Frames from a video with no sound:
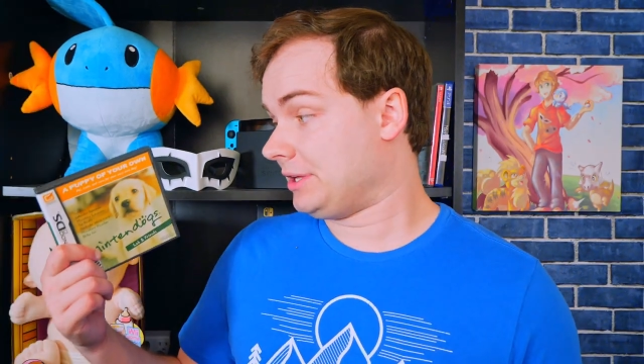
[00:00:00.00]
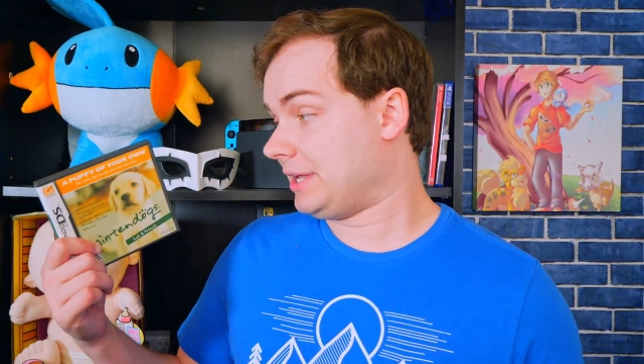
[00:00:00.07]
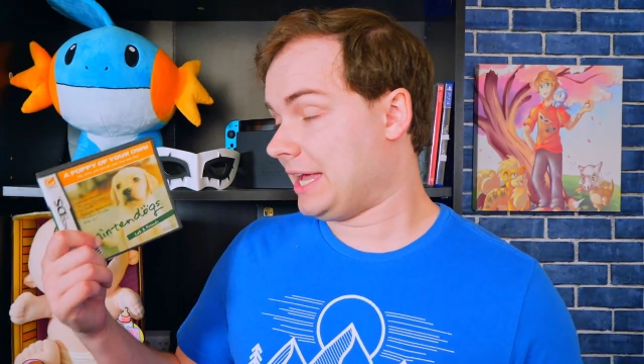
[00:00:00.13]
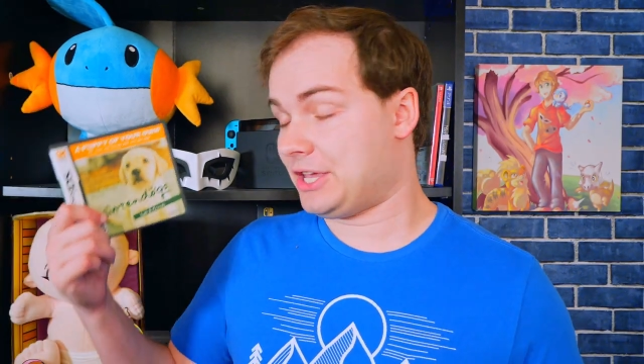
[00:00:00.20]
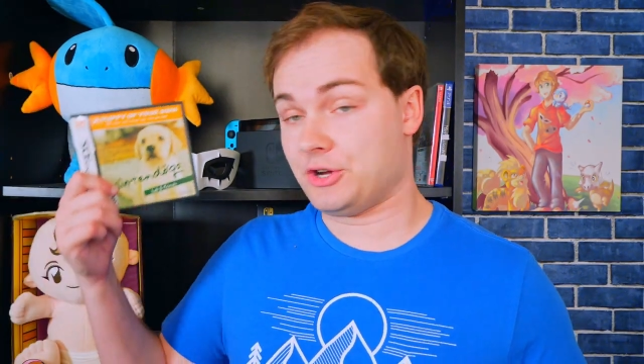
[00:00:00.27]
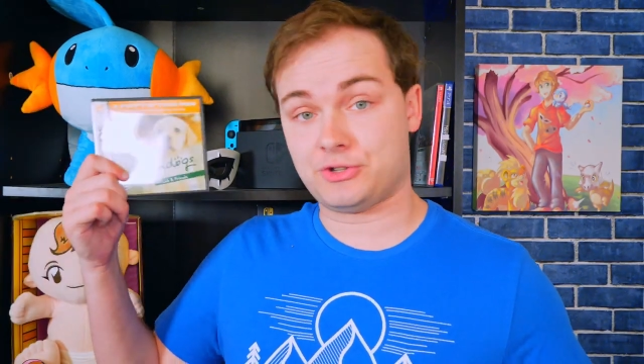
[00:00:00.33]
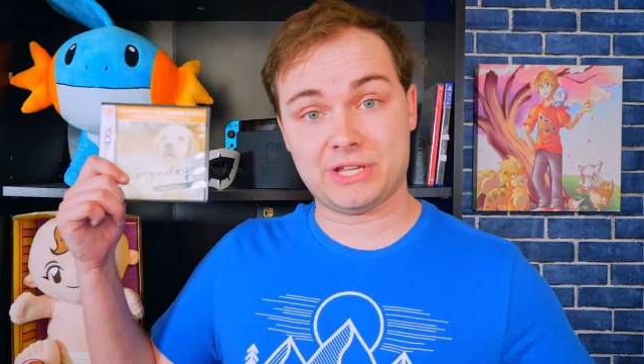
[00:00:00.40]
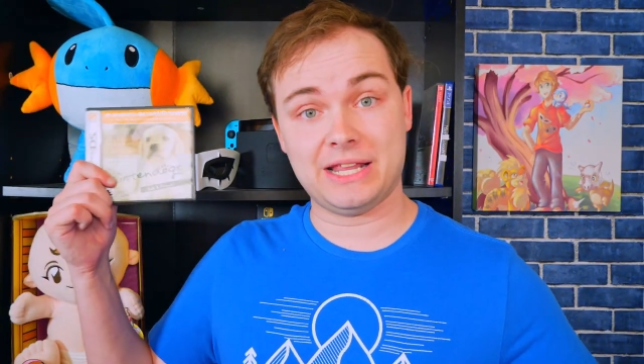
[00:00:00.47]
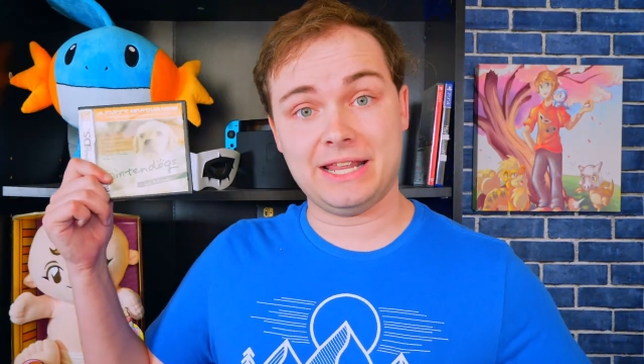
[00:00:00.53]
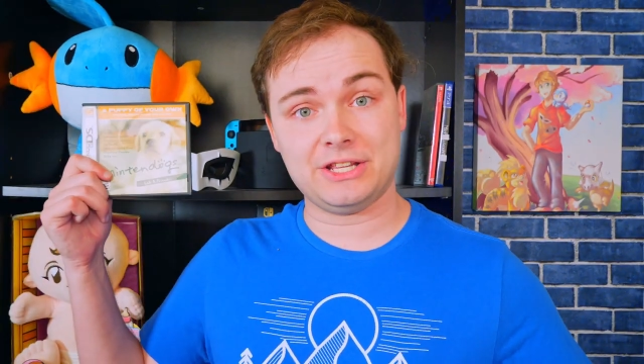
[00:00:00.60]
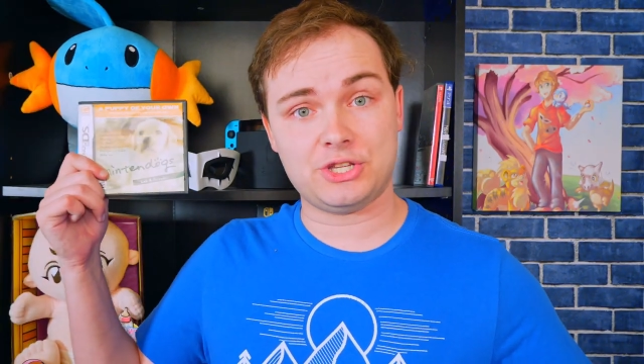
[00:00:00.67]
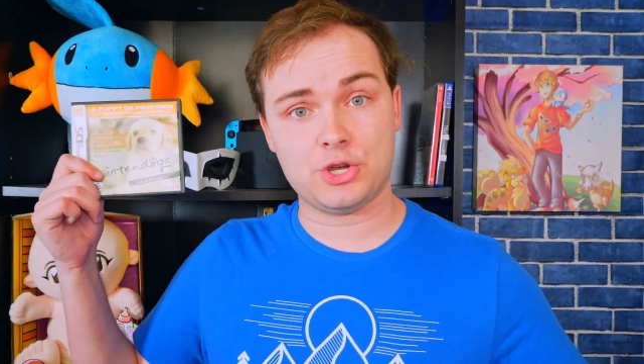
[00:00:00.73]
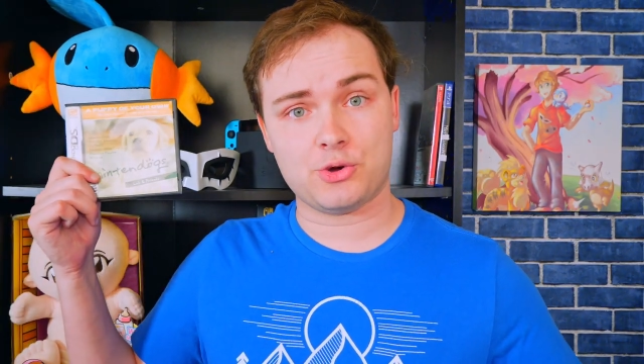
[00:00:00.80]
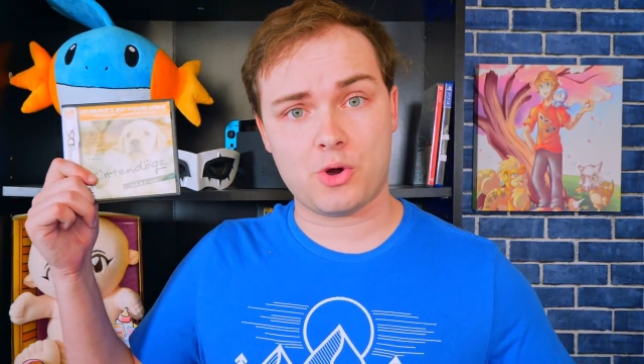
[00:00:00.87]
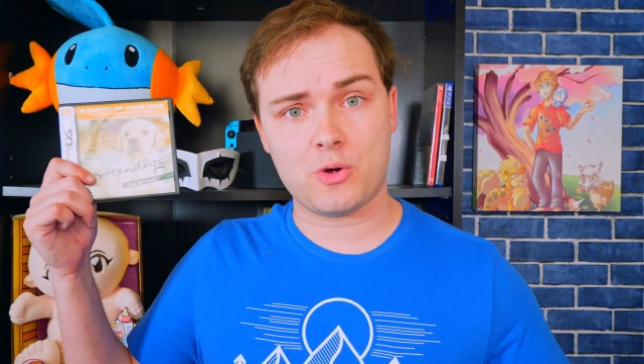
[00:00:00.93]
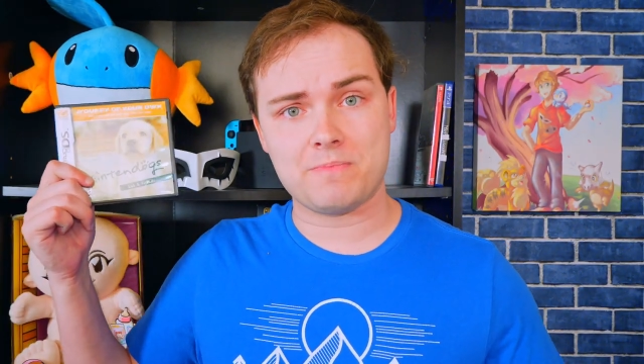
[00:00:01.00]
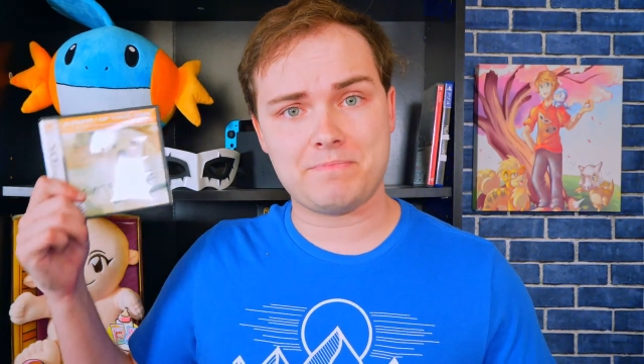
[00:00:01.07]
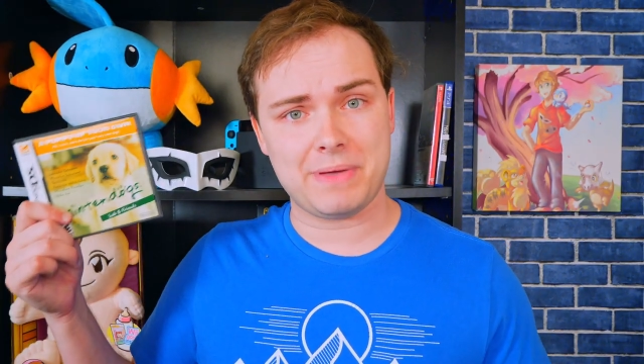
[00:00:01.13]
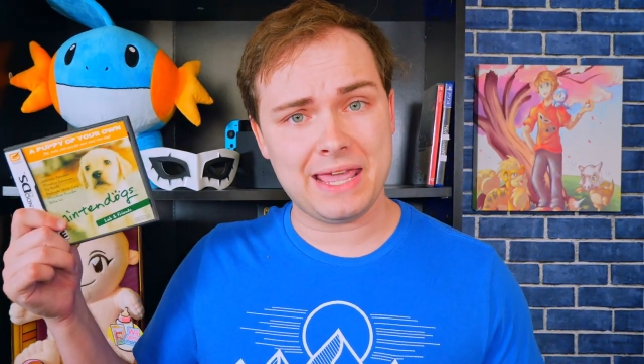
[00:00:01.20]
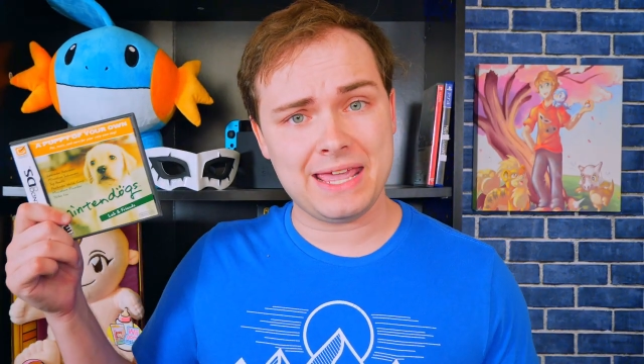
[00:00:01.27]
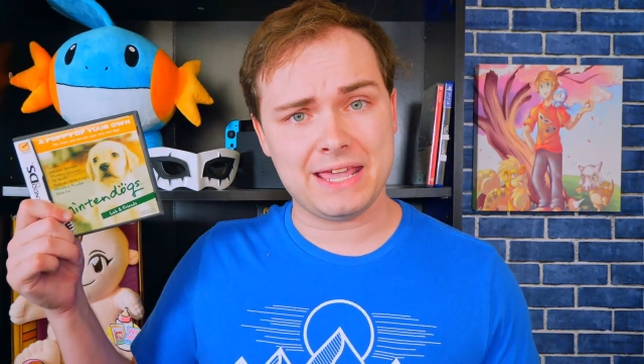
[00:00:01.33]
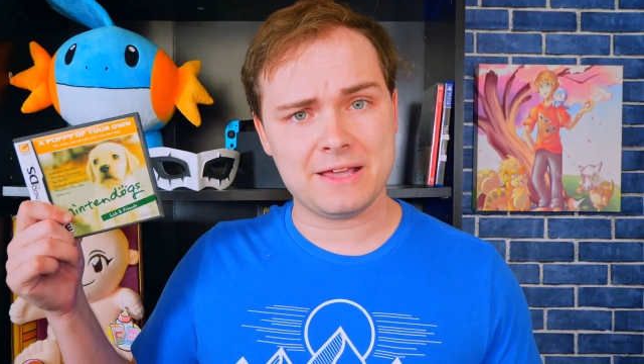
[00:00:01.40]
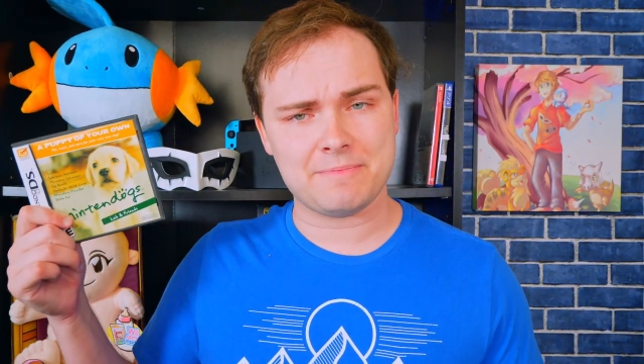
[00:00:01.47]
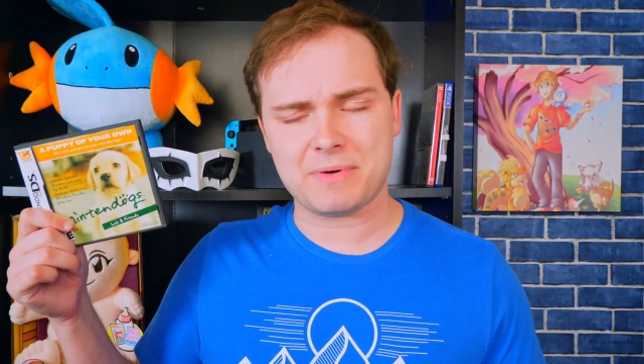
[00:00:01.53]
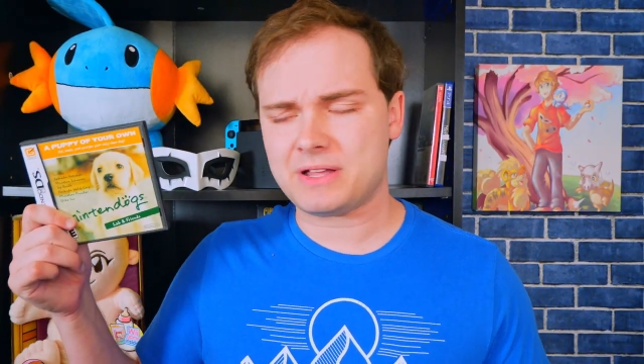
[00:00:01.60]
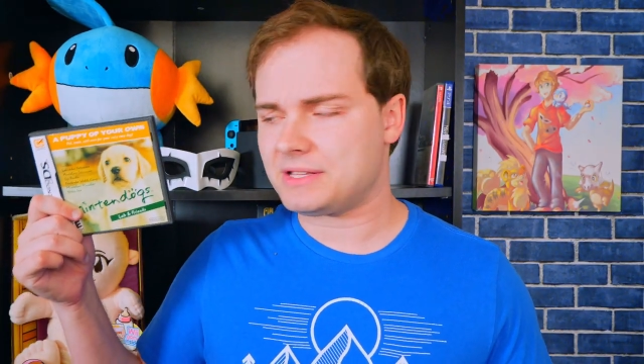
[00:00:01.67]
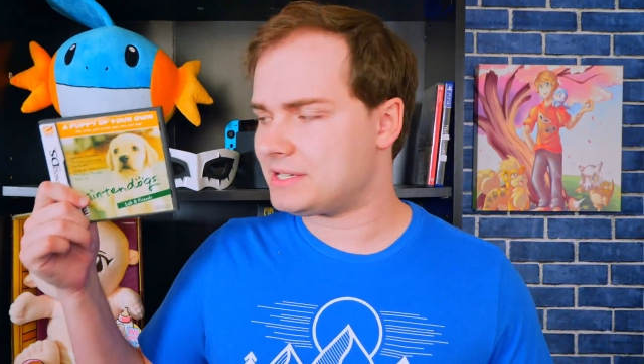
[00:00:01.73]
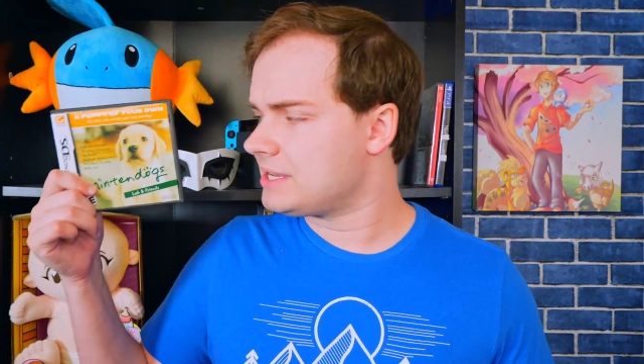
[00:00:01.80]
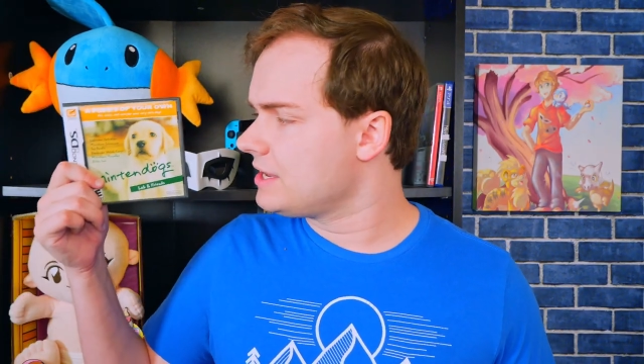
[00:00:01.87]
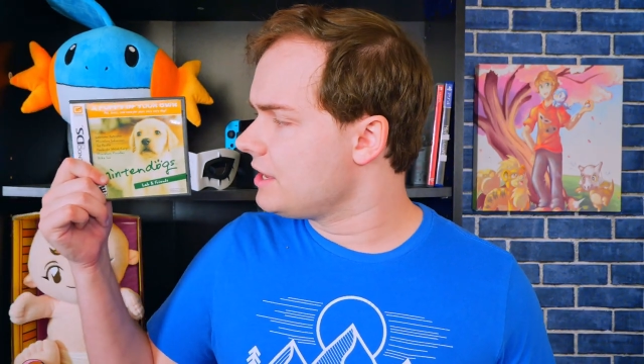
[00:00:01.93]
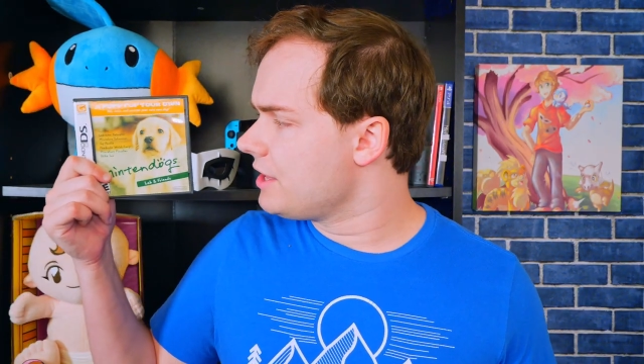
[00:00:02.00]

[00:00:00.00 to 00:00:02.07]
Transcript: like you're tending to your own being, but